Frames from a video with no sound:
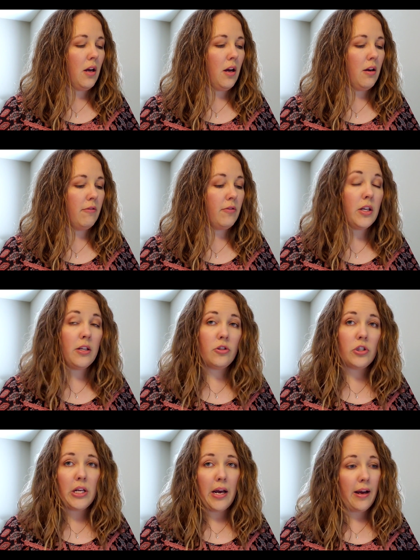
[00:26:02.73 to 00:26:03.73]
of
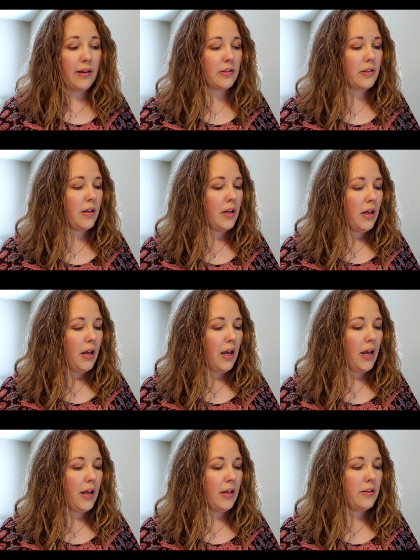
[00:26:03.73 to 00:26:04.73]
each task.
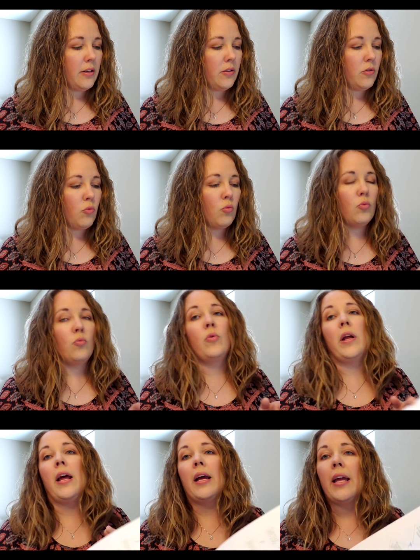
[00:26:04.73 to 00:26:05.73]
And
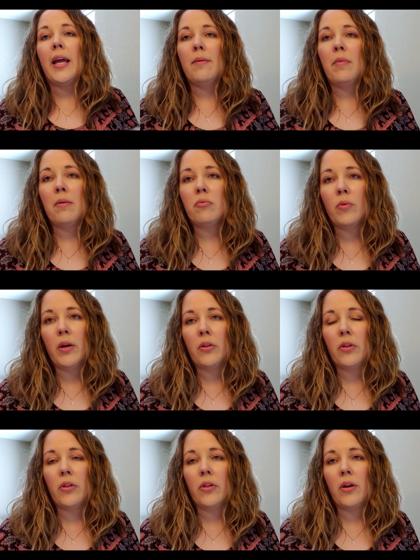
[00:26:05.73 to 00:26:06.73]
when I came up
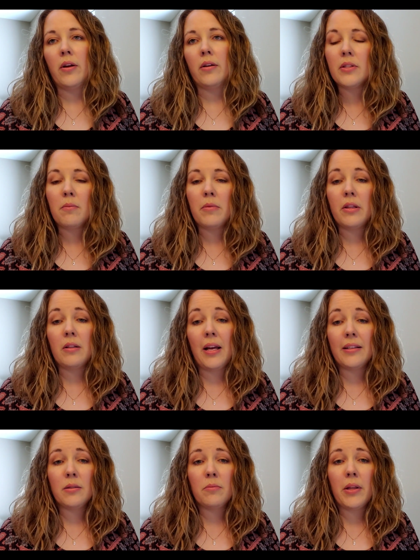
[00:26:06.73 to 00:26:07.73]
with some of the
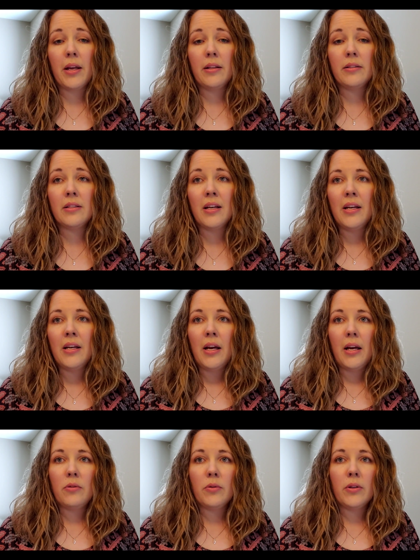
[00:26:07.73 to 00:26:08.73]
lesson plans,
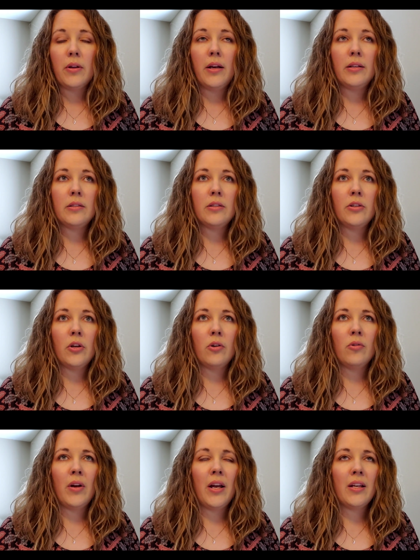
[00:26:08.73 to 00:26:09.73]
I realized,
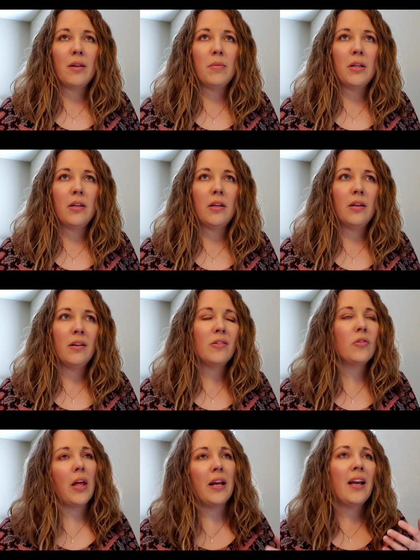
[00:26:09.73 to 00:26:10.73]
it can be
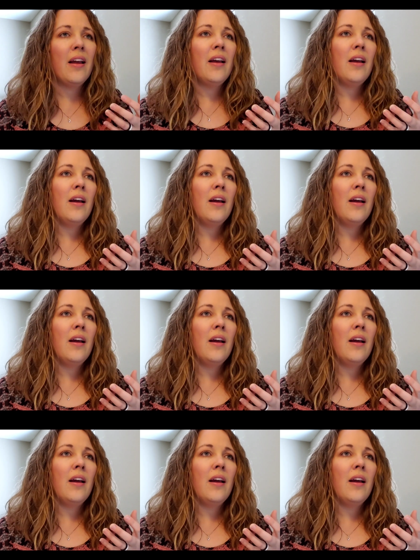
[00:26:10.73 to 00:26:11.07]
like,